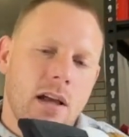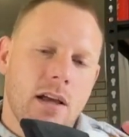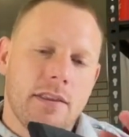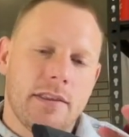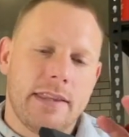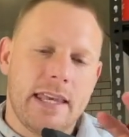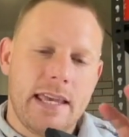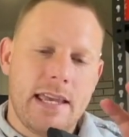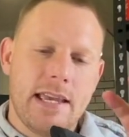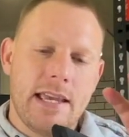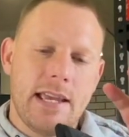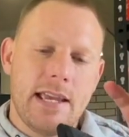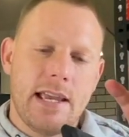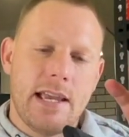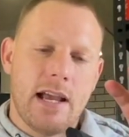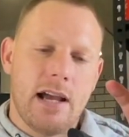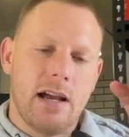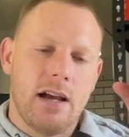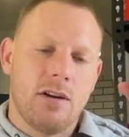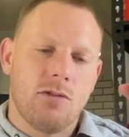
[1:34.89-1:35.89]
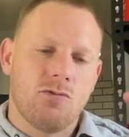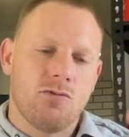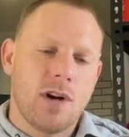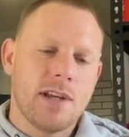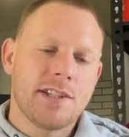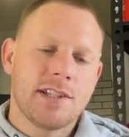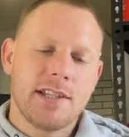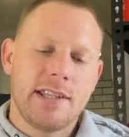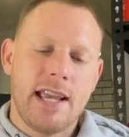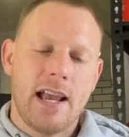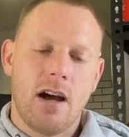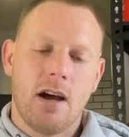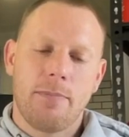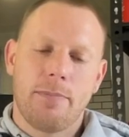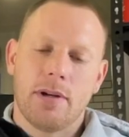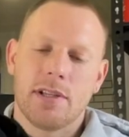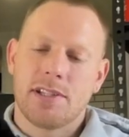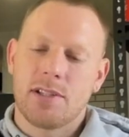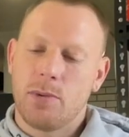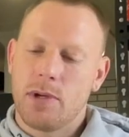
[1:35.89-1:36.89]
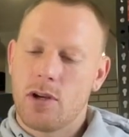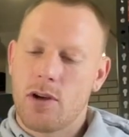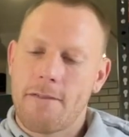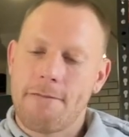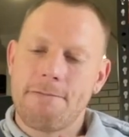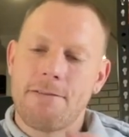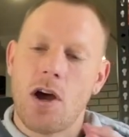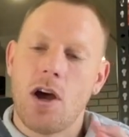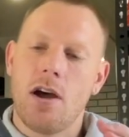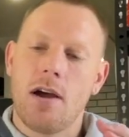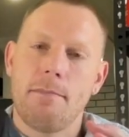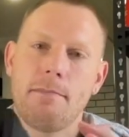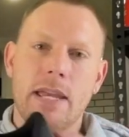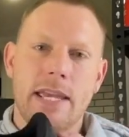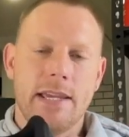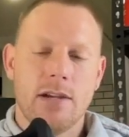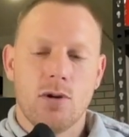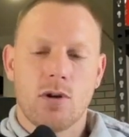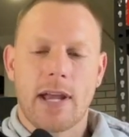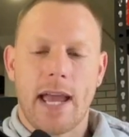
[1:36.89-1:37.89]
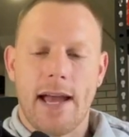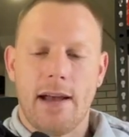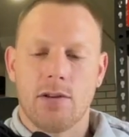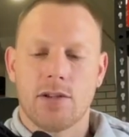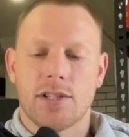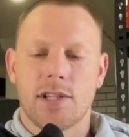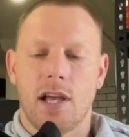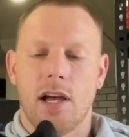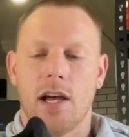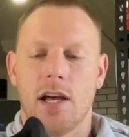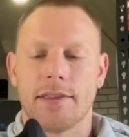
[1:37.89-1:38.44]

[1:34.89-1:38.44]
The rest of the upper, so we've got a firm heel counter